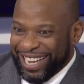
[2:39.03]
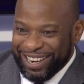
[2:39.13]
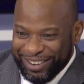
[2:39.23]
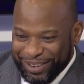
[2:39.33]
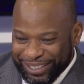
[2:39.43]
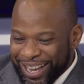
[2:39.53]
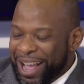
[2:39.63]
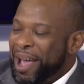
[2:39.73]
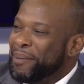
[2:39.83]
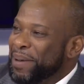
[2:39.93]
St. Louis,
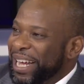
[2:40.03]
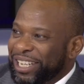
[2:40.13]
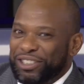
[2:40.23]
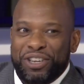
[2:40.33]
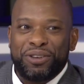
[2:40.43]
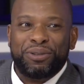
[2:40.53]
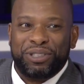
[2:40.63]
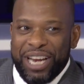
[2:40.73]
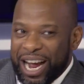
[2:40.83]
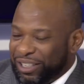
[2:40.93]
but he's a
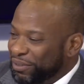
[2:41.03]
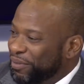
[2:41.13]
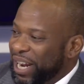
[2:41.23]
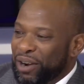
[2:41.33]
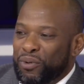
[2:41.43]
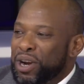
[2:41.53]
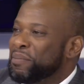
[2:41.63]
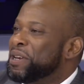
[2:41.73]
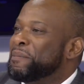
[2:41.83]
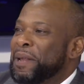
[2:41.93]
huge Dodger fan.
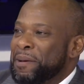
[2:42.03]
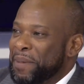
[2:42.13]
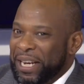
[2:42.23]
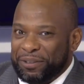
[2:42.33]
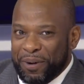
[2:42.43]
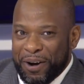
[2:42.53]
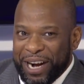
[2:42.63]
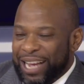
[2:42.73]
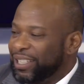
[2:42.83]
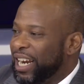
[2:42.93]
Wanted me to play baseball.
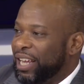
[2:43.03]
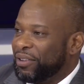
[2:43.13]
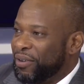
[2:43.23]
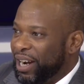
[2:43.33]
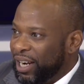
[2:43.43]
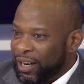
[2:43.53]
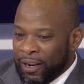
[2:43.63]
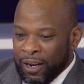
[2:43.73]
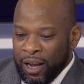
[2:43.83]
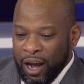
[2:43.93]
Got to the eighth grade.
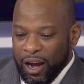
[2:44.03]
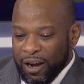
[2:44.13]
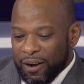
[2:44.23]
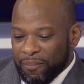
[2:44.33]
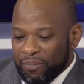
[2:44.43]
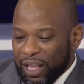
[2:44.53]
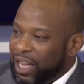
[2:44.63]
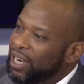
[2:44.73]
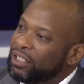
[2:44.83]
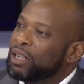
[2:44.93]
Um, they
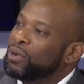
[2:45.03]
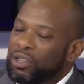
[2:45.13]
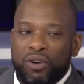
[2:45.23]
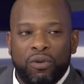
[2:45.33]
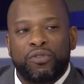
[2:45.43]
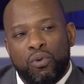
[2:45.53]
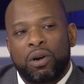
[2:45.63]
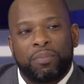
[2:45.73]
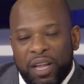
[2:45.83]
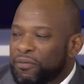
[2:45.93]
kind of said, well, you know, if you
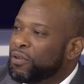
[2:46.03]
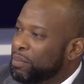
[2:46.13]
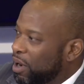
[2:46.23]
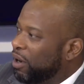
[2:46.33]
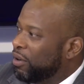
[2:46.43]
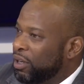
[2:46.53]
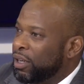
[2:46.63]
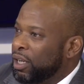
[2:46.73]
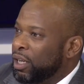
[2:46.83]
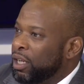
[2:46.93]
want to play football,
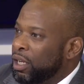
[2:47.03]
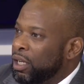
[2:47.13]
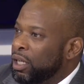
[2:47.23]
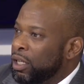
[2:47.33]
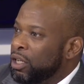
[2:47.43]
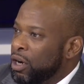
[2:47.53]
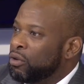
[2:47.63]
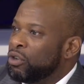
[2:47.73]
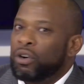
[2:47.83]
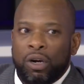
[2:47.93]
yeah. you
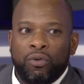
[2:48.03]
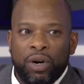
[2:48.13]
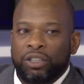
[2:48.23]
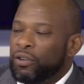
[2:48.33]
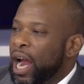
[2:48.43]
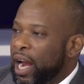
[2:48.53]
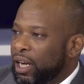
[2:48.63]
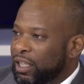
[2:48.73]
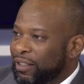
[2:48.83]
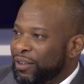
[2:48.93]
know, you're going to run track,
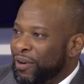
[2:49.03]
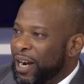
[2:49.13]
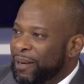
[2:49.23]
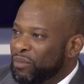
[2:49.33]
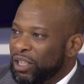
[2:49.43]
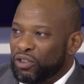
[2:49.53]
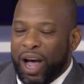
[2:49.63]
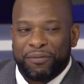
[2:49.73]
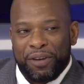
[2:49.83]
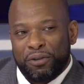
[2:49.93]
right? And so
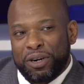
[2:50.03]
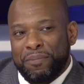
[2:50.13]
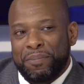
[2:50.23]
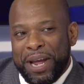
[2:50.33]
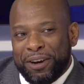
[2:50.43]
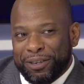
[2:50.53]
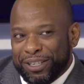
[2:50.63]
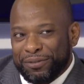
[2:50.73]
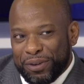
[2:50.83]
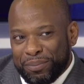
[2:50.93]
I felt compelled
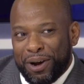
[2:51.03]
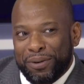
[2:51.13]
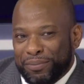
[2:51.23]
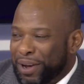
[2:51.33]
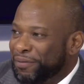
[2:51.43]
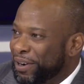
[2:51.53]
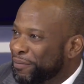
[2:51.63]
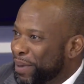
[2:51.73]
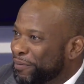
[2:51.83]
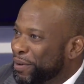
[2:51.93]
because football was my
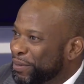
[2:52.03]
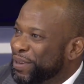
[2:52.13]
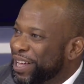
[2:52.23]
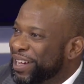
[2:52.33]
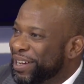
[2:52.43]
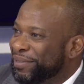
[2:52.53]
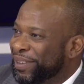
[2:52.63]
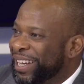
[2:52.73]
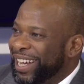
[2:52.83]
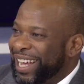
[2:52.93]
my first love.
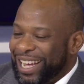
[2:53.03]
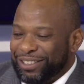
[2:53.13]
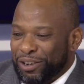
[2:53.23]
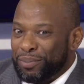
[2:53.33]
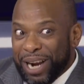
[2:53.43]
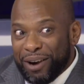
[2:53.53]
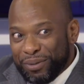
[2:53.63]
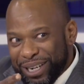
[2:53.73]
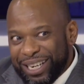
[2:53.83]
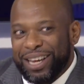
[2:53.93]
And so, but I
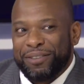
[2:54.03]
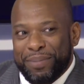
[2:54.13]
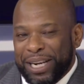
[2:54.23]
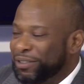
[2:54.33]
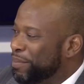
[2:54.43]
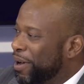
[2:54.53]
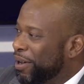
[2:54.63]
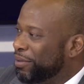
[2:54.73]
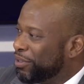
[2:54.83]
really love baseball.